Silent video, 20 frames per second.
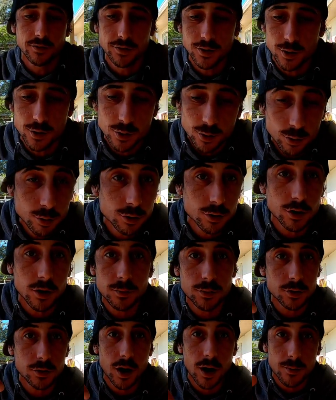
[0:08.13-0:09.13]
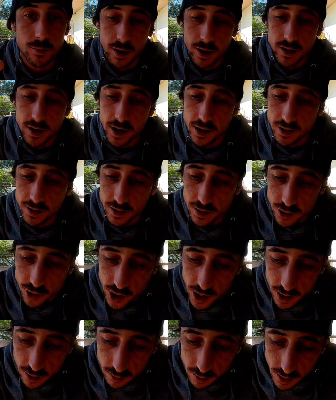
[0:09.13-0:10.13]
If you're new, subscribe right now to the
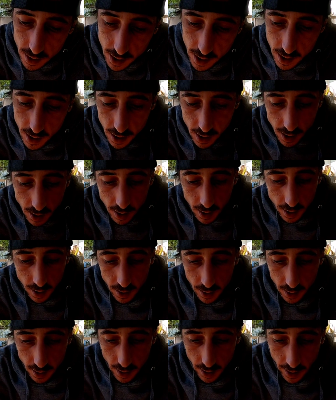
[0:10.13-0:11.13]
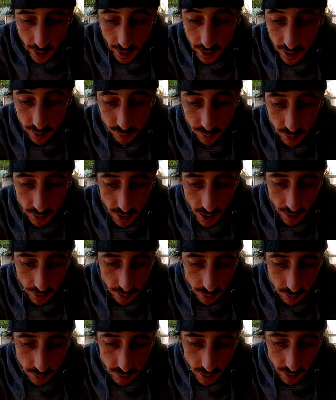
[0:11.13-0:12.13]
channel. And if you're
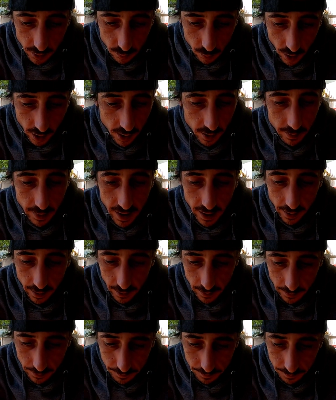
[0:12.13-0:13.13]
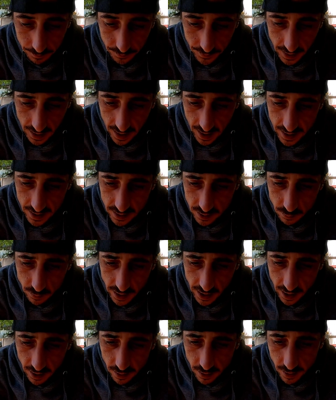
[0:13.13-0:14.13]
not new, then welcome back. Guys,
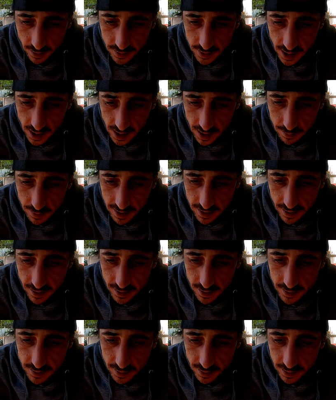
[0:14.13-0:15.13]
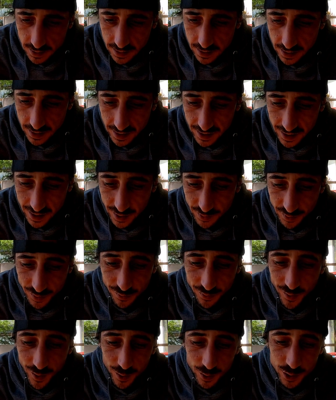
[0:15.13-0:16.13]
we got a luck ticket because if
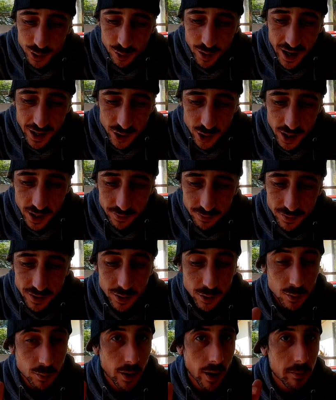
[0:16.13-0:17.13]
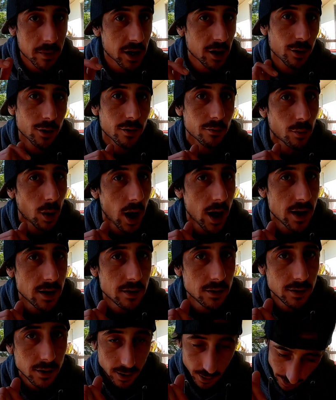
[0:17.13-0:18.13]
you follow Scratch Life, then you probably heard of Ryan.